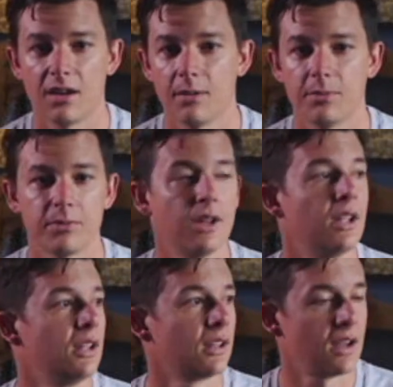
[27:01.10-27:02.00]
up,
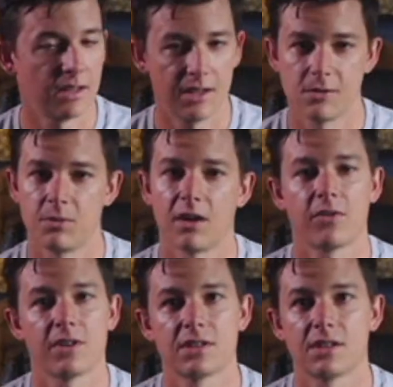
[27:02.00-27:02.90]
got the kids
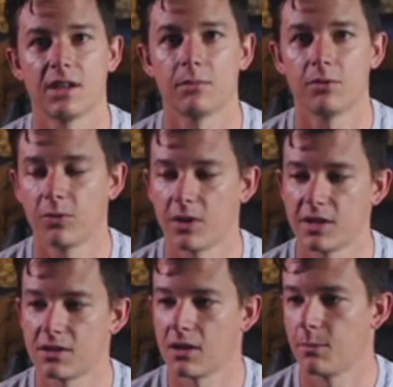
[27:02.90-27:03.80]
breakfast, and before I
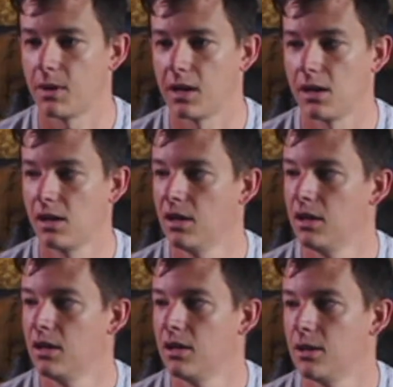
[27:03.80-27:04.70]
start my
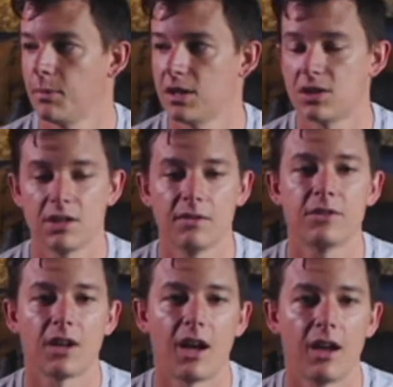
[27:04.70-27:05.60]

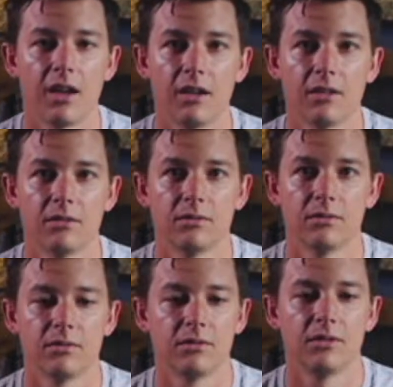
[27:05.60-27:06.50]
shift, I
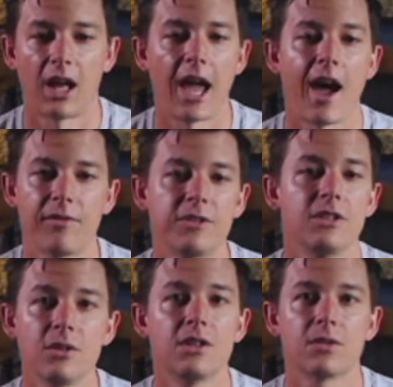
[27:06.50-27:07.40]
have to
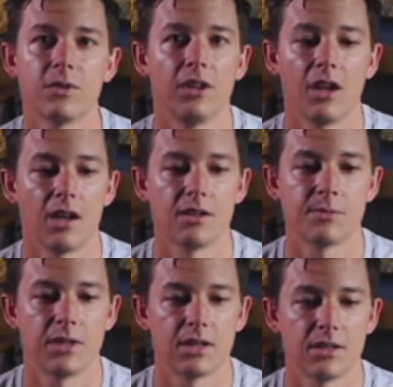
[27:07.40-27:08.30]
do this for you guys
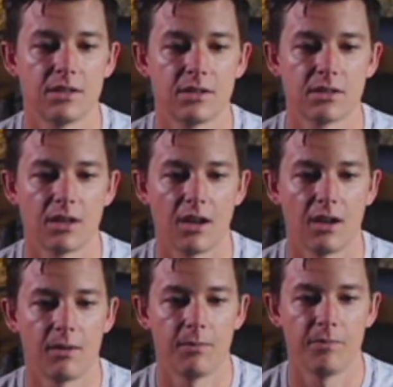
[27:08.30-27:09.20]
because
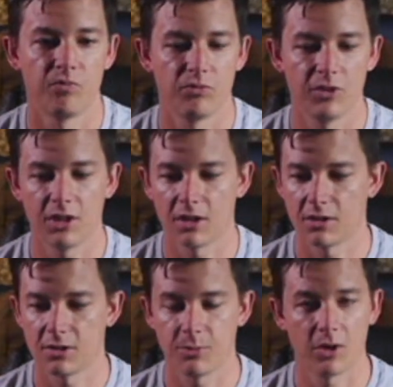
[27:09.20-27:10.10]

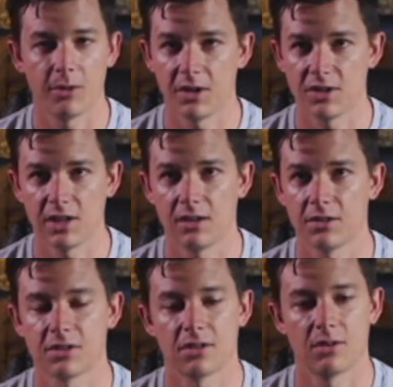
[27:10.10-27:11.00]
you're supporting my channel,
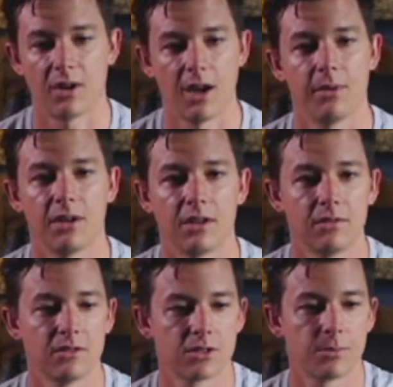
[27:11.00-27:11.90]
so I'm gonna
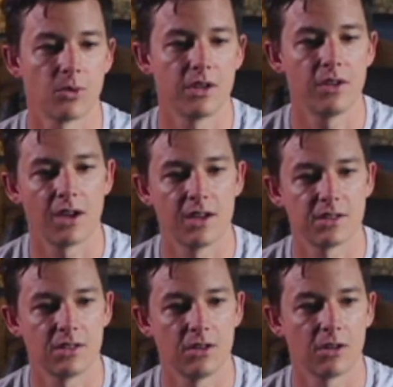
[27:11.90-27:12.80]
support you
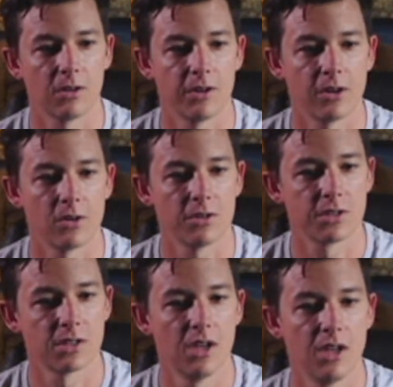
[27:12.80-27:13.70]
guys in your career
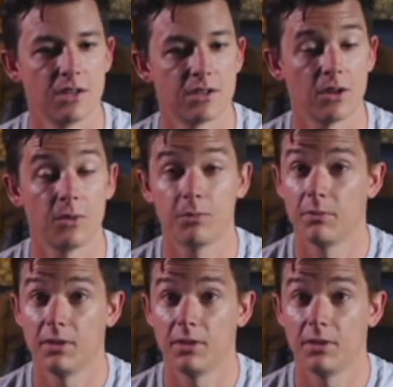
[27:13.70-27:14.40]
goals. So